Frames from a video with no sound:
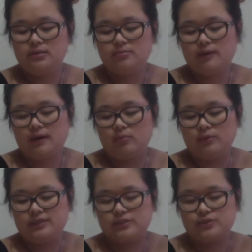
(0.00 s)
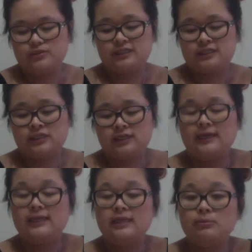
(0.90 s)
But what I do is actually
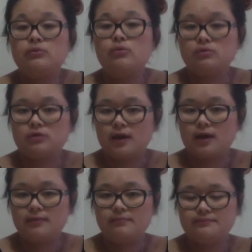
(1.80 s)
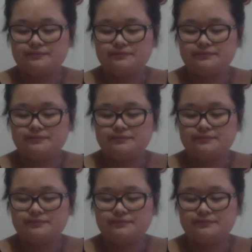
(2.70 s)
add lemon or lime